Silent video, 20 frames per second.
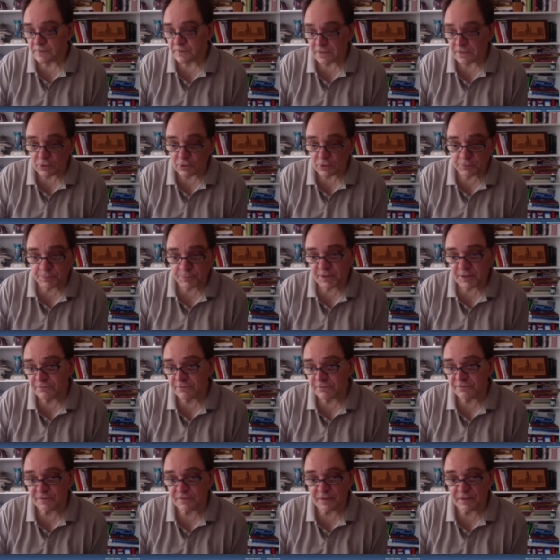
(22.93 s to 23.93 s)
Could be
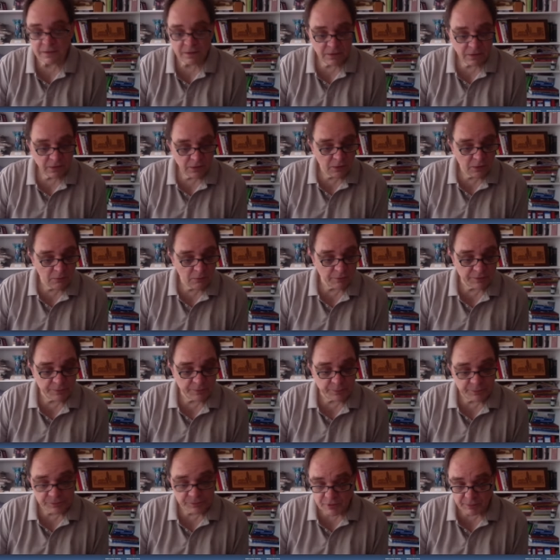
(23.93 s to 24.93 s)
interesting for the
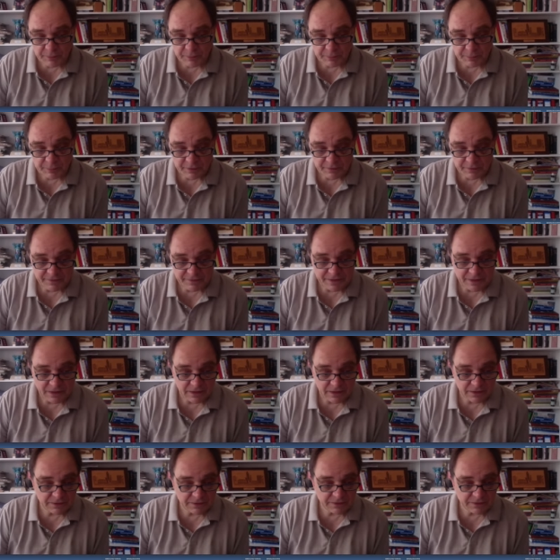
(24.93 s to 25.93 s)
German
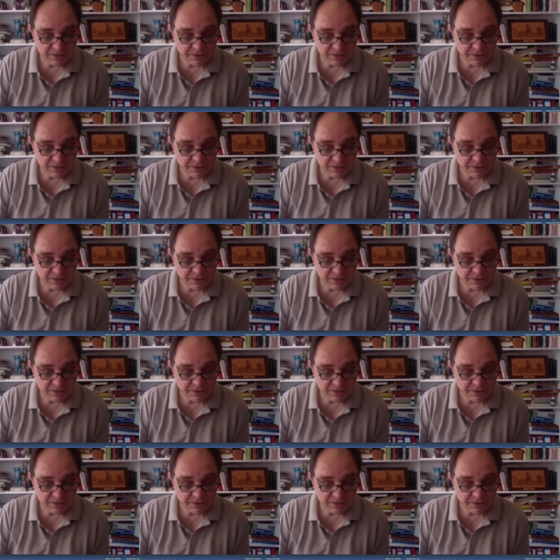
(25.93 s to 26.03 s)
Bundesliga. It's